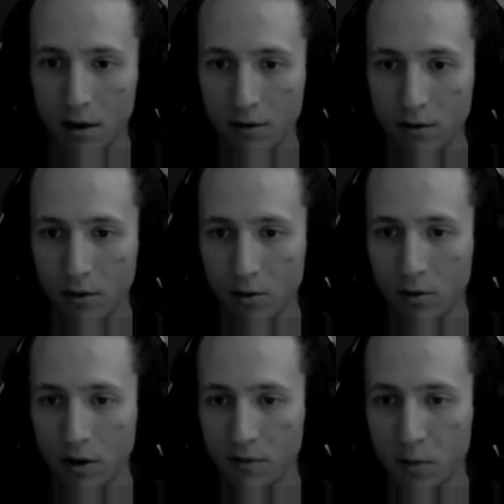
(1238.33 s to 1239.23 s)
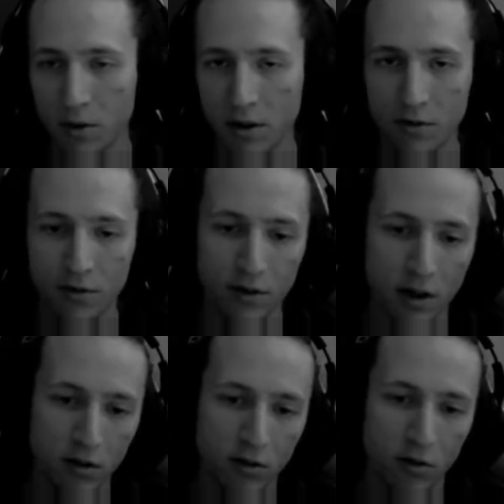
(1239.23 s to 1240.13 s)
You export this
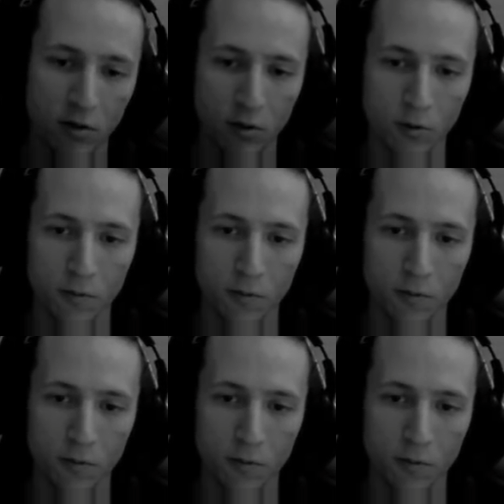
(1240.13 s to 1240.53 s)
into